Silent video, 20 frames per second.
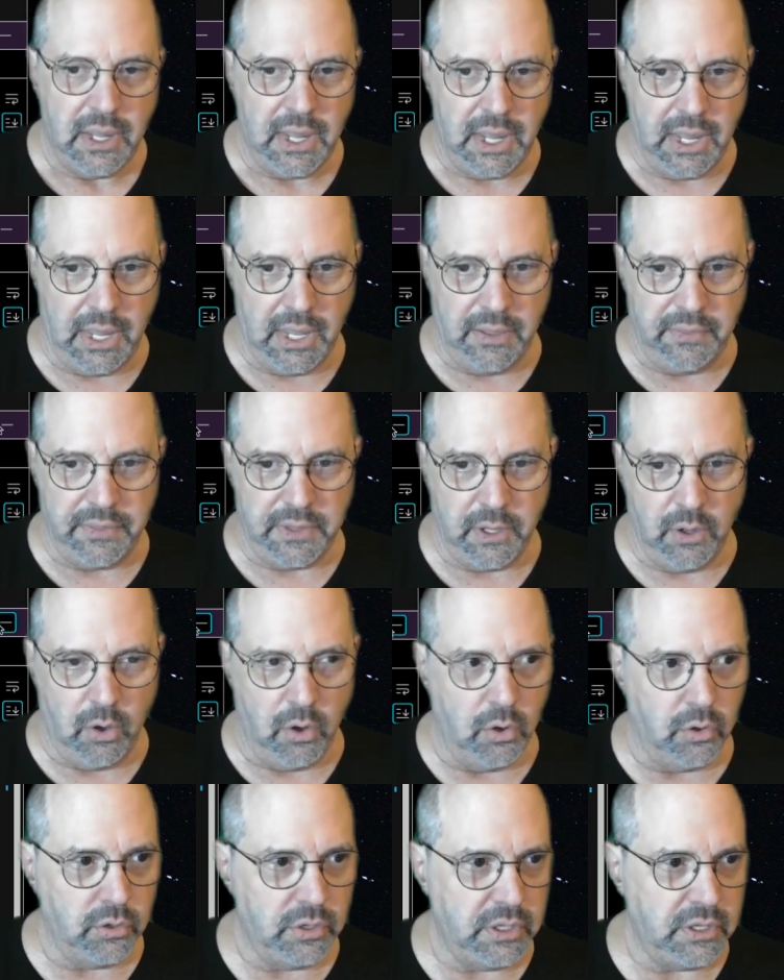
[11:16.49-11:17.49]
And the
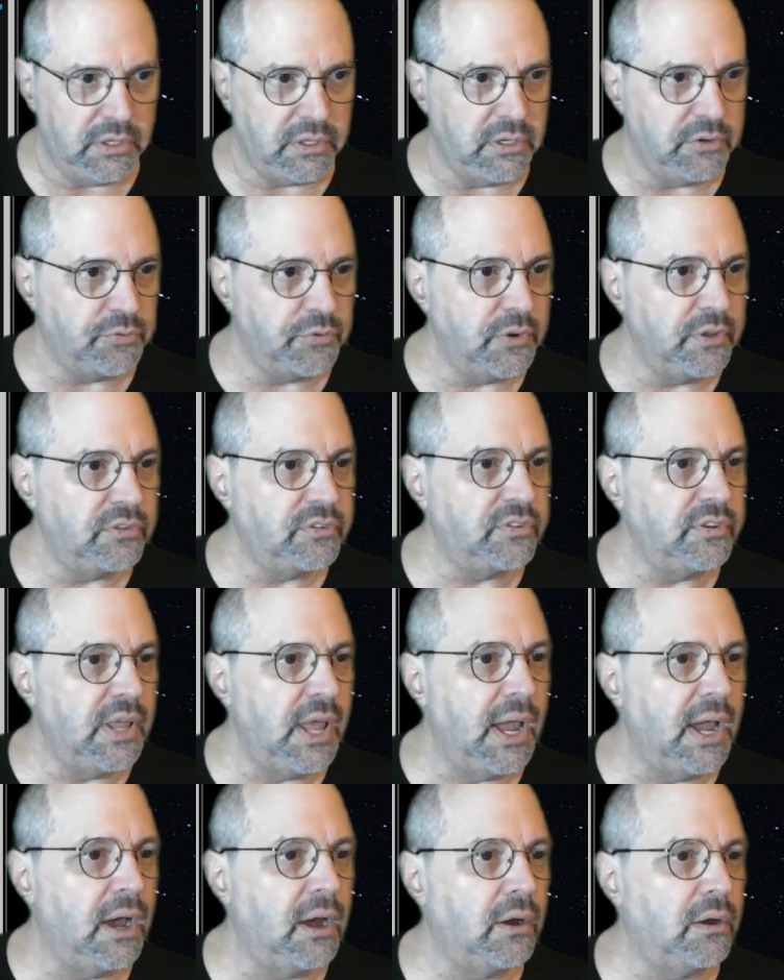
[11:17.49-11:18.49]
only difference
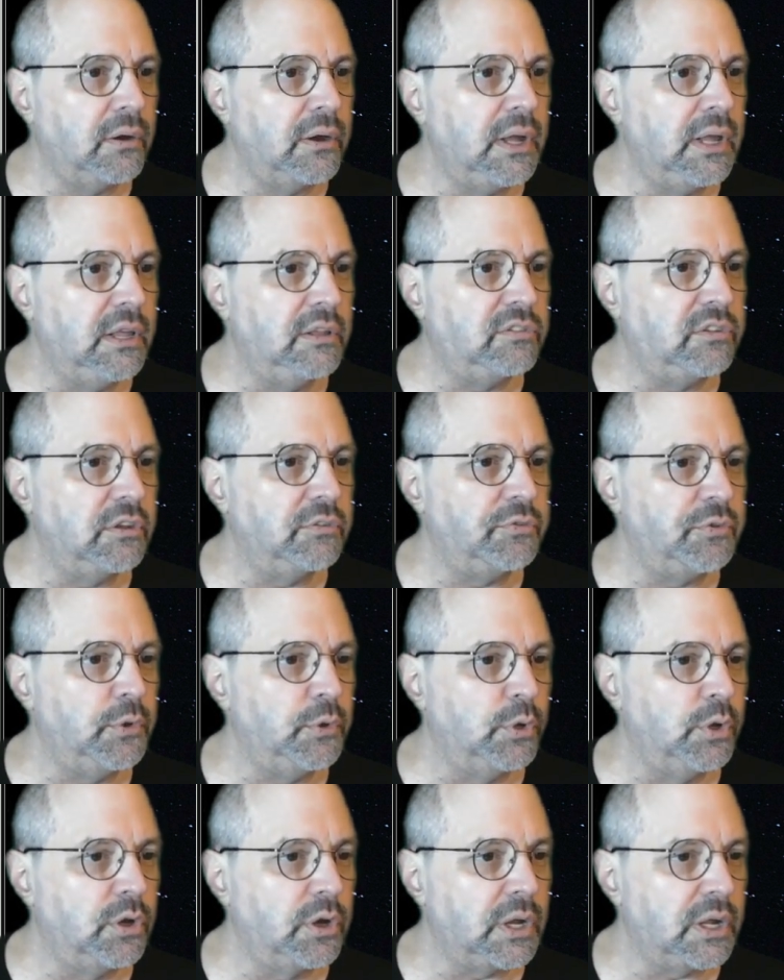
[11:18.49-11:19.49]
now is if you
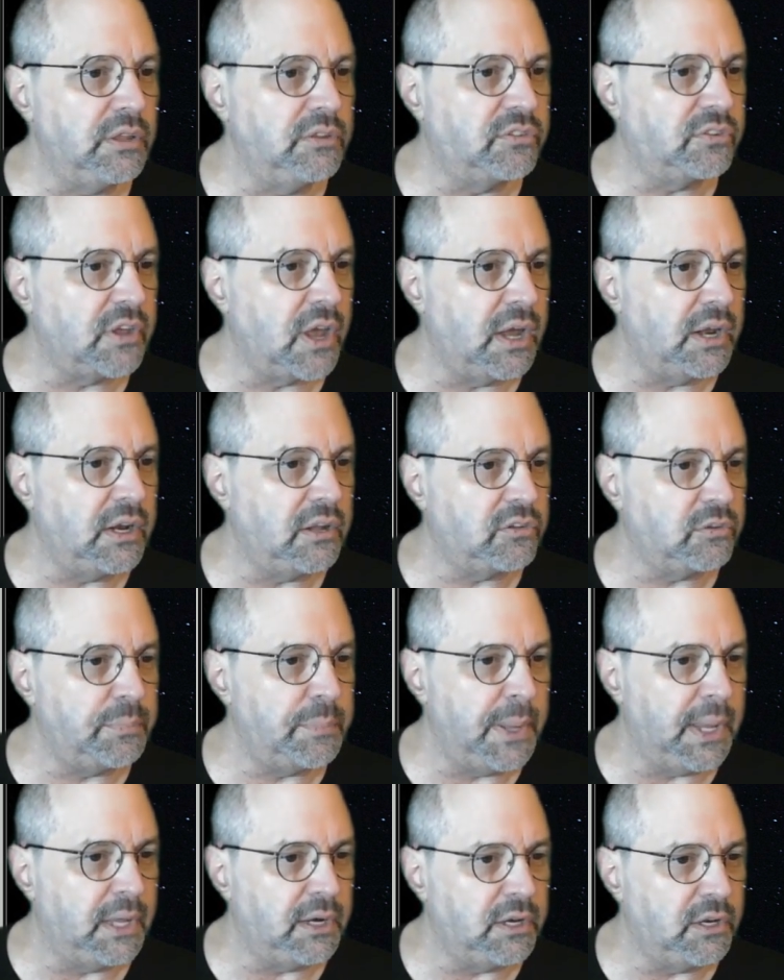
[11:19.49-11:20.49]
look inside
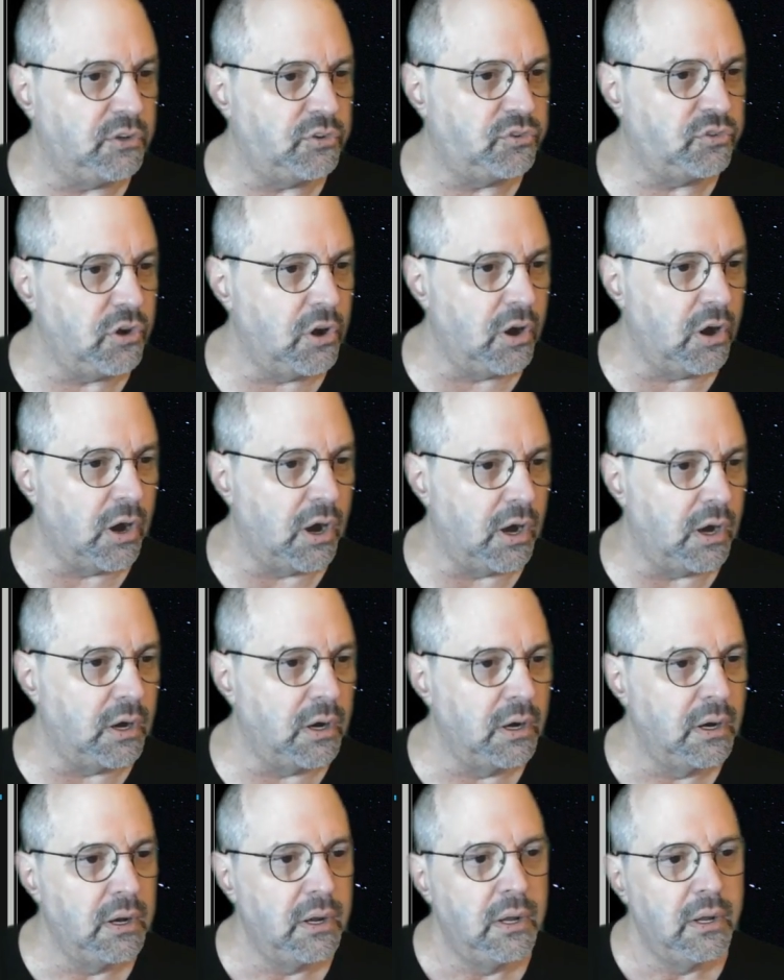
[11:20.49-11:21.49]
expanded
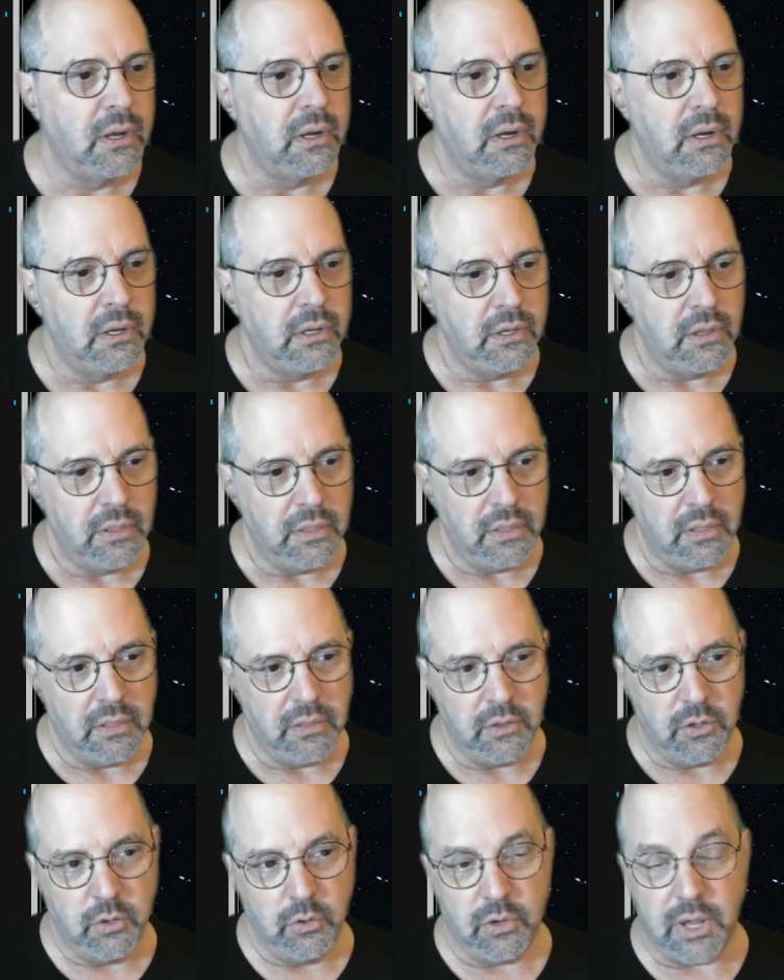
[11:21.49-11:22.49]
jar,
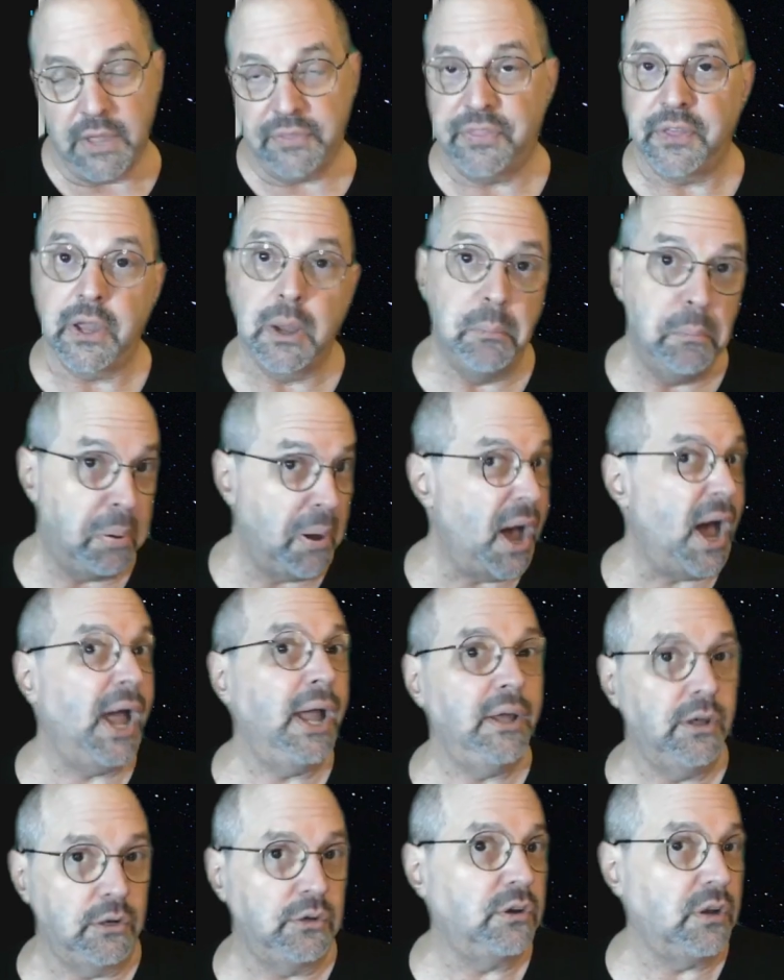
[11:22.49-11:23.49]
you get the
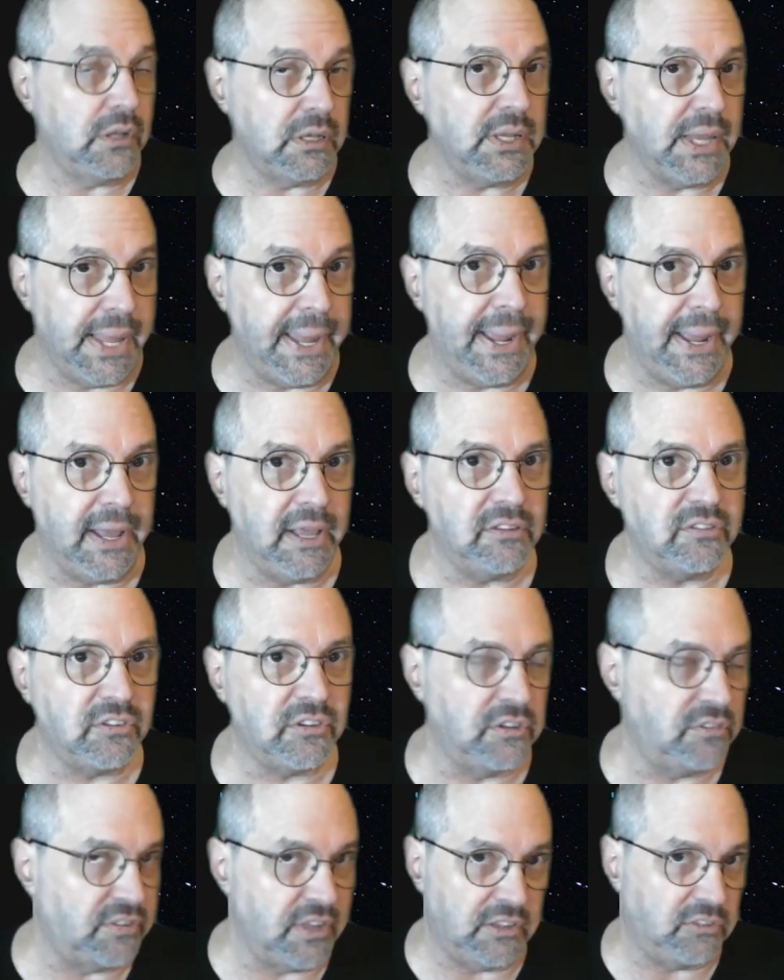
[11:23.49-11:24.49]
compiled class
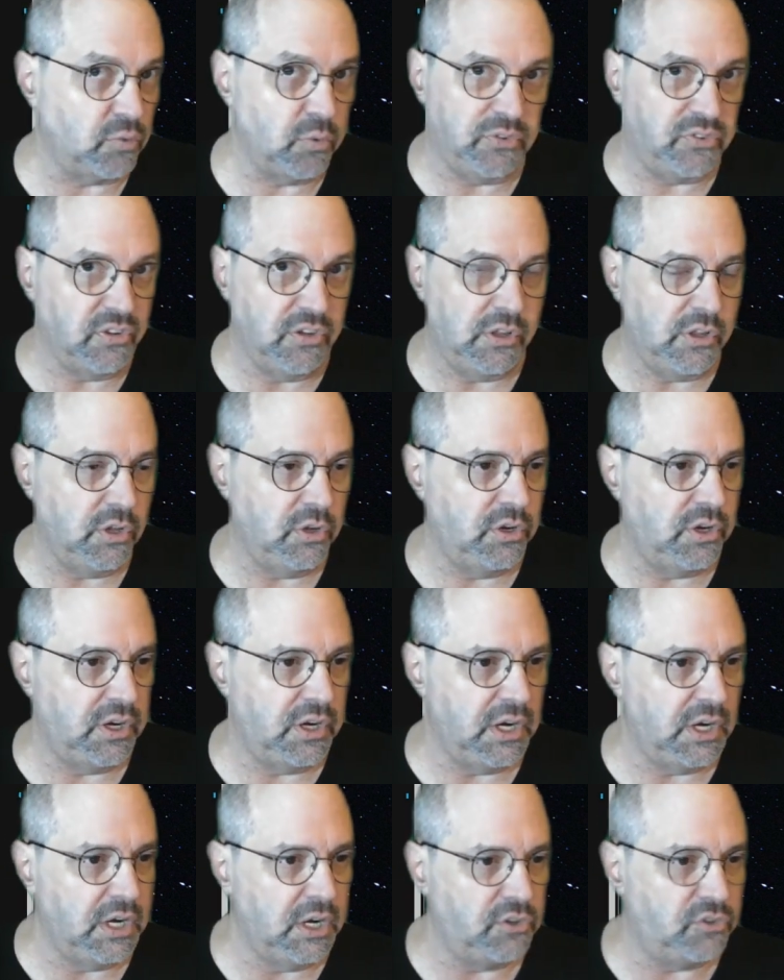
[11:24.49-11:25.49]
because that's what's included
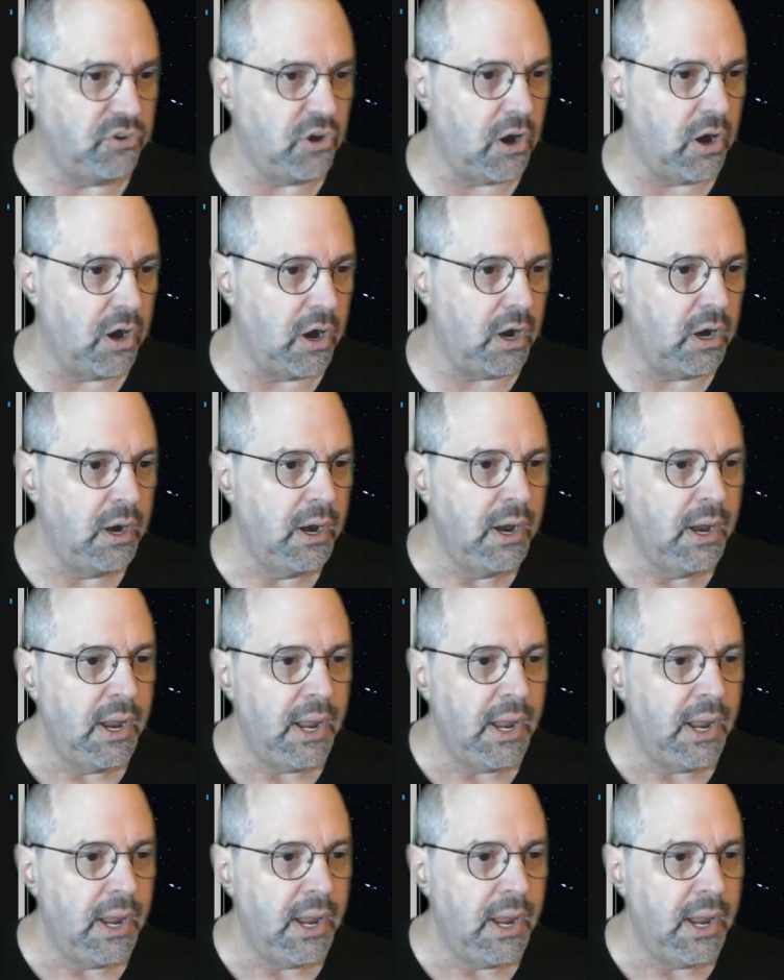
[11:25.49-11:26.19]
in a jar.